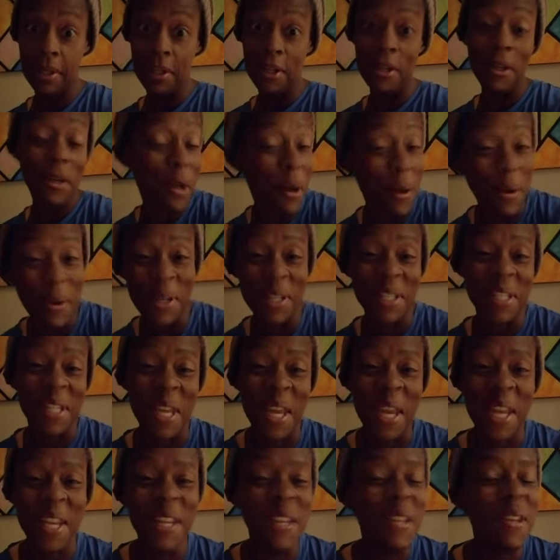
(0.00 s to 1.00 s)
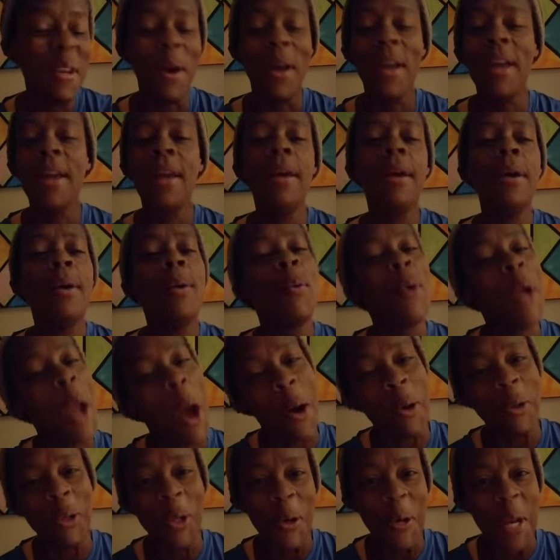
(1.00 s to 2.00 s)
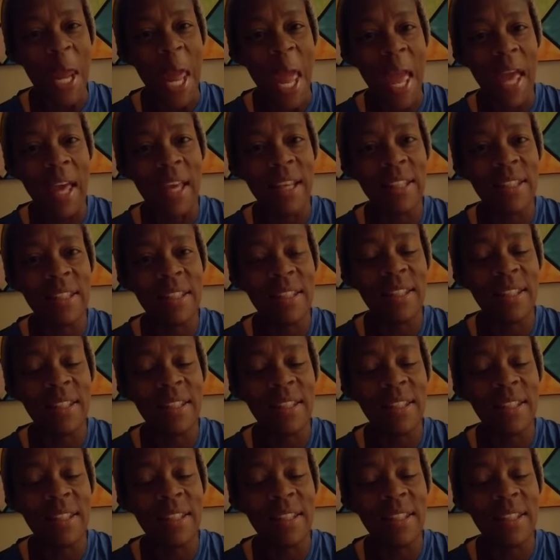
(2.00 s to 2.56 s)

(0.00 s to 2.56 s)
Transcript: You know what I'm saying? You, we all know that.